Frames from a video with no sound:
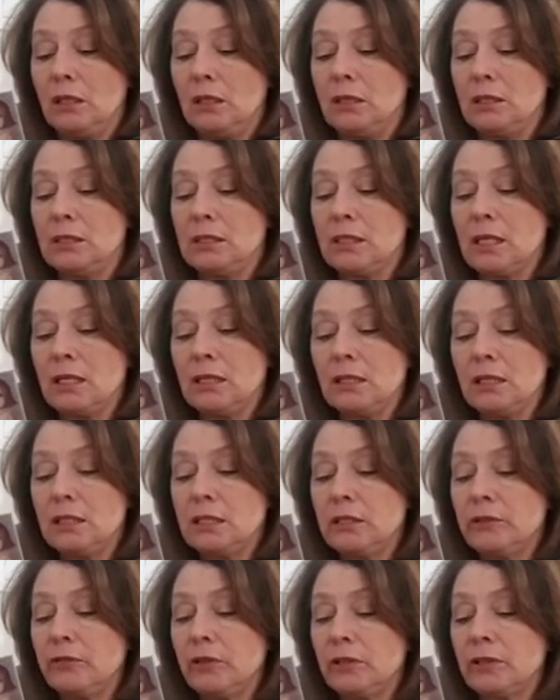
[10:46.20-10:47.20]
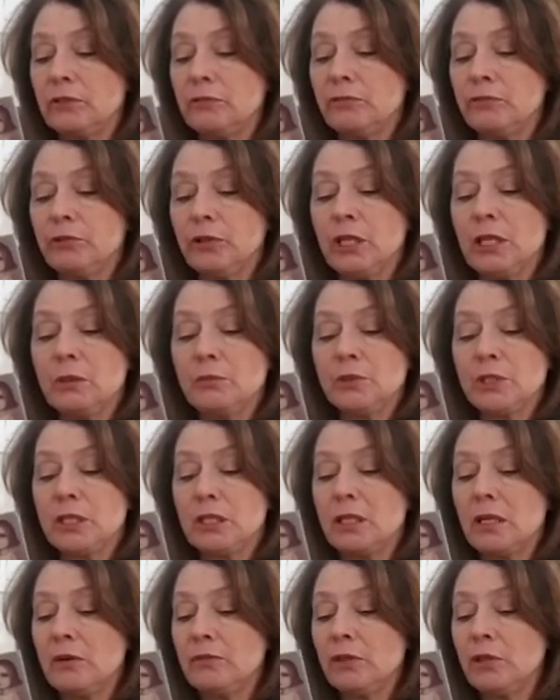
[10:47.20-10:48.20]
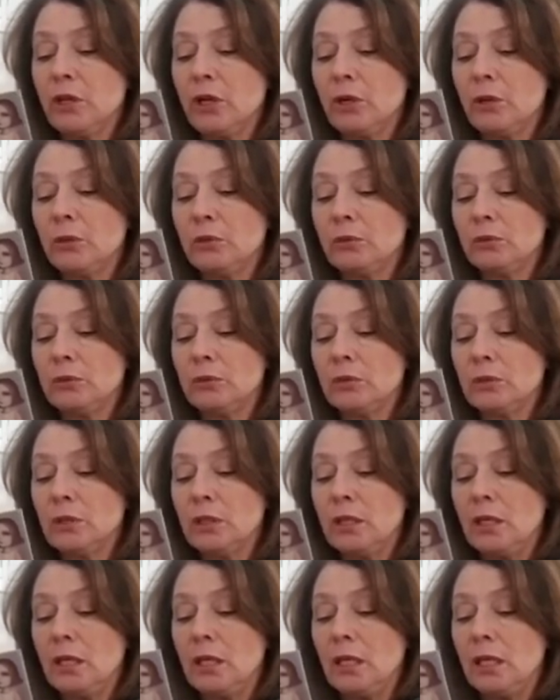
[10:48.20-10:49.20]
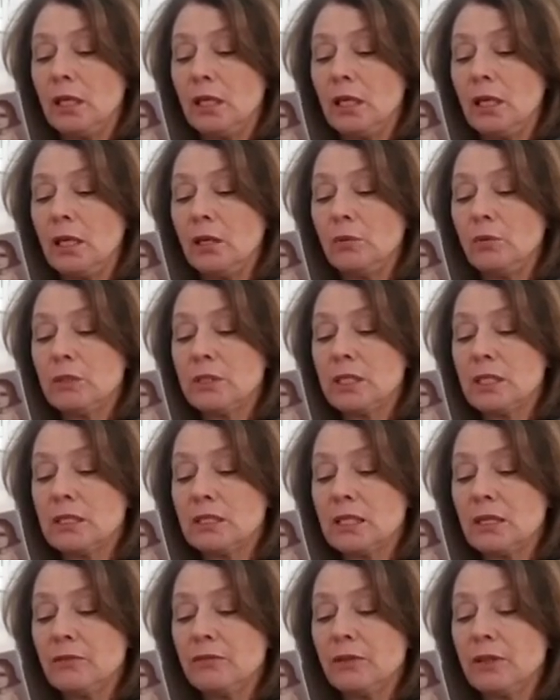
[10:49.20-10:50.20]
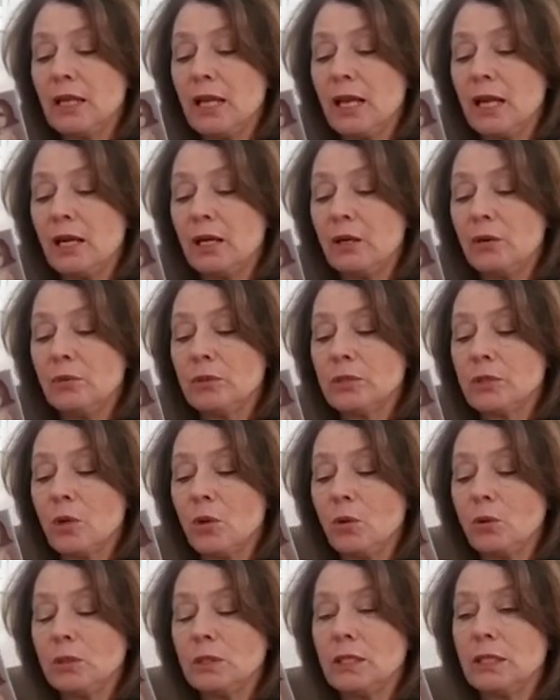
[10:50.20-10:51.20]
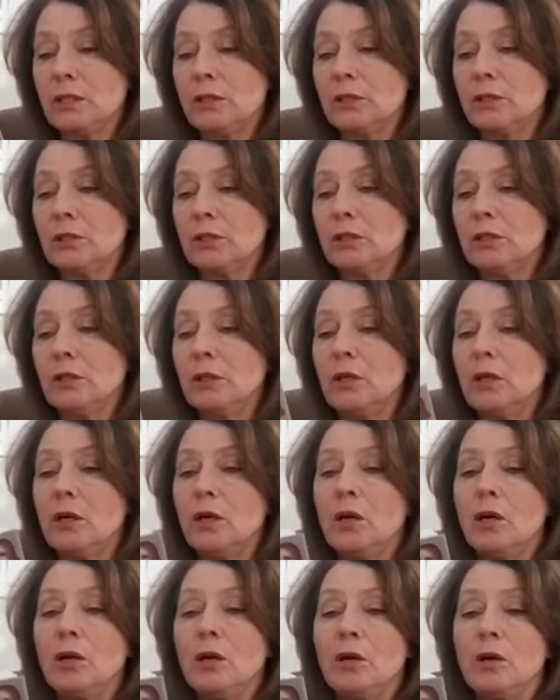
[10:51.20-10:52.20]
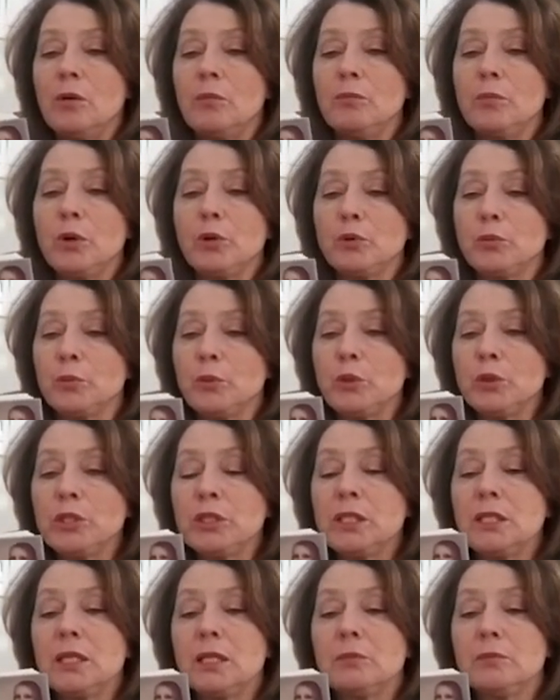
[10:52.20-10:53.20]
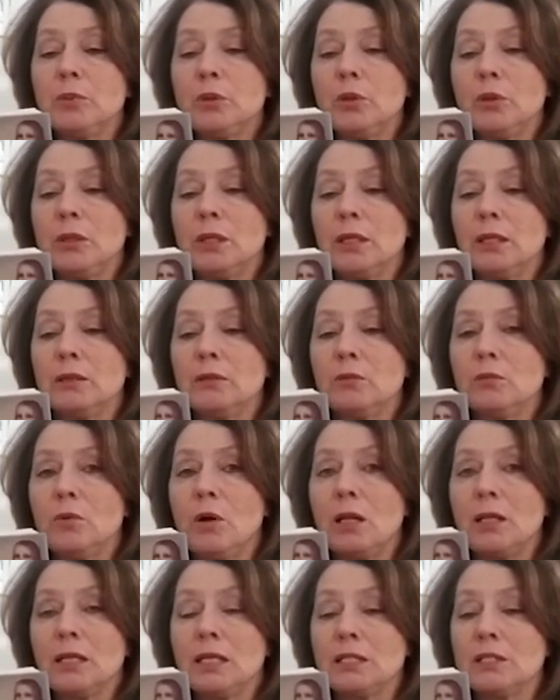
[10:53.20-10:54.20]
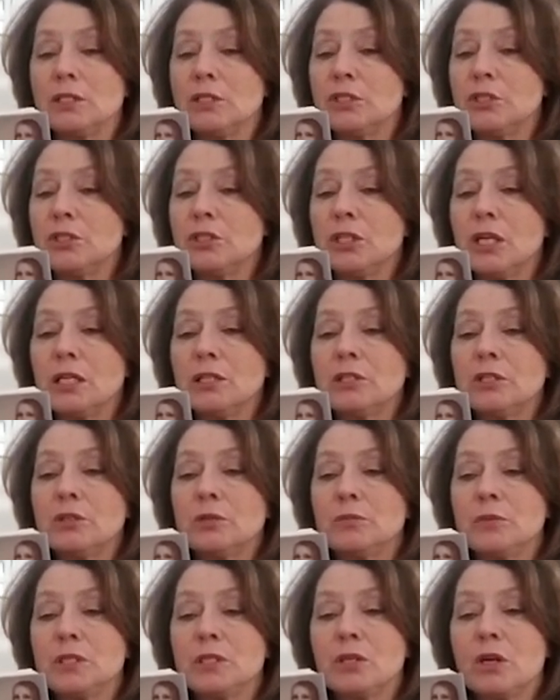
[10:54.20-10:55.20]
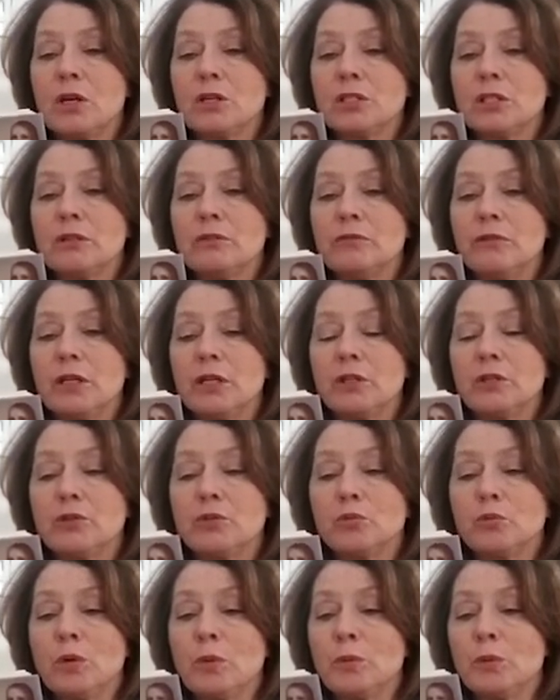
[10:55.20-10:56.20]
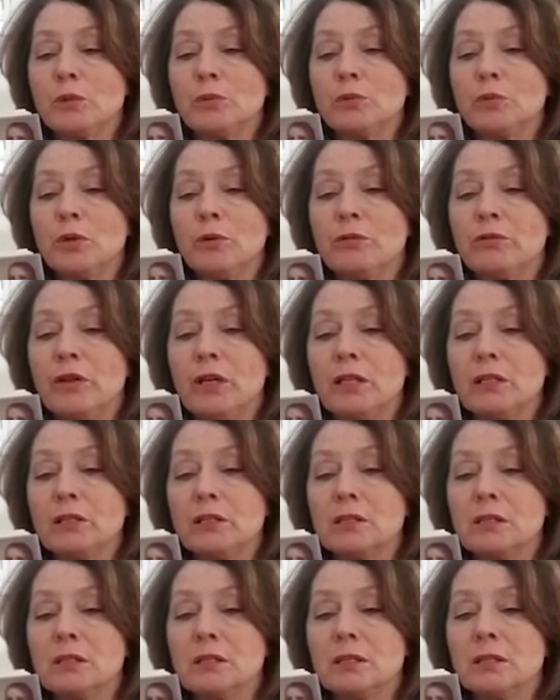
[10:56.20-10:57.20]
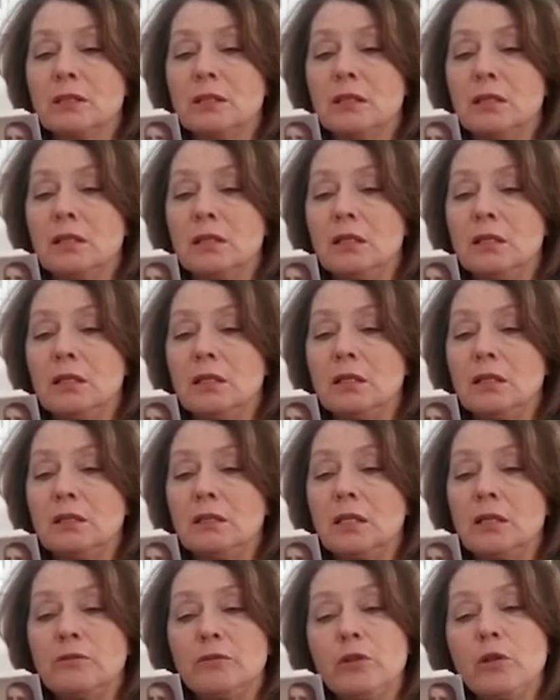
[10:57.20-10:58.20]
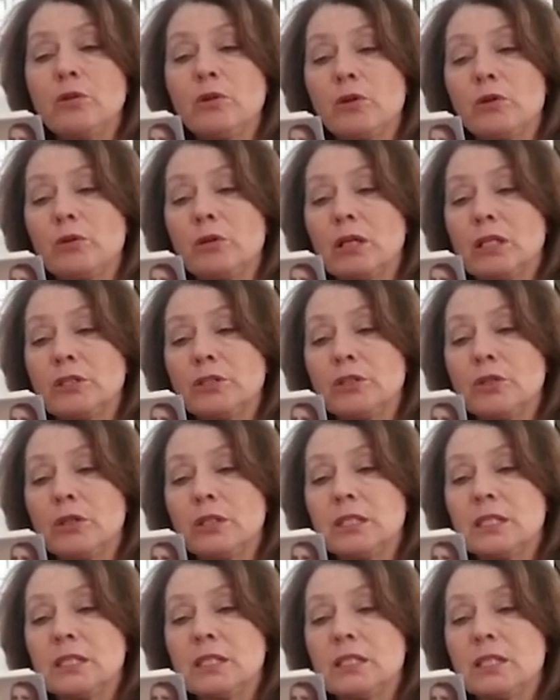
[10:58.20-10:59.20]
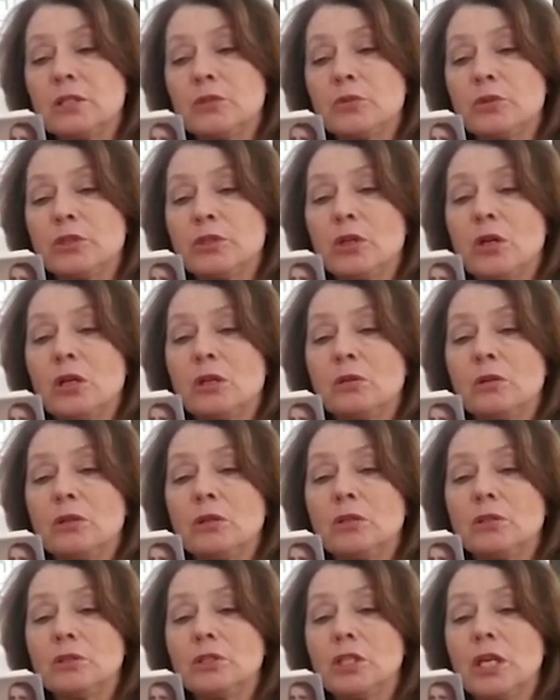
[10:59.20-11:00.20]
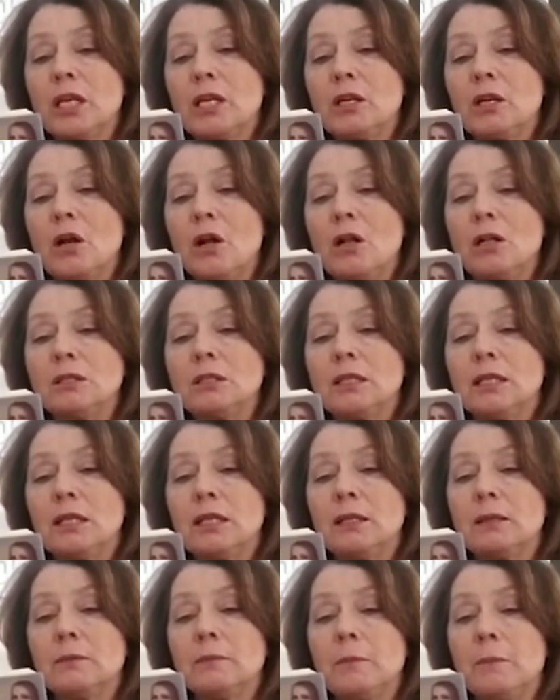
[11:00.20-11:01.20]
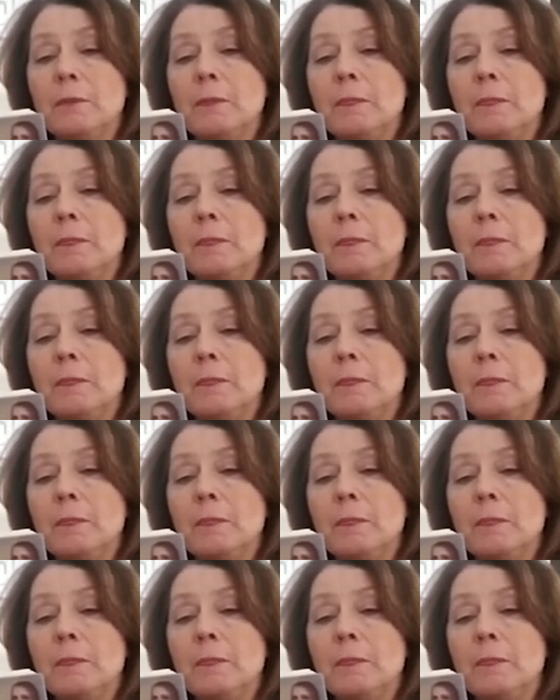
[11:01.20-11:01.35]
Suddenly she felt a freedom she'd never known. It was as if the air was holding her, both pushing and pulling, while its gentle, massaging fingers rippled through her feathers. They'd flown only a short distance when Jake called again.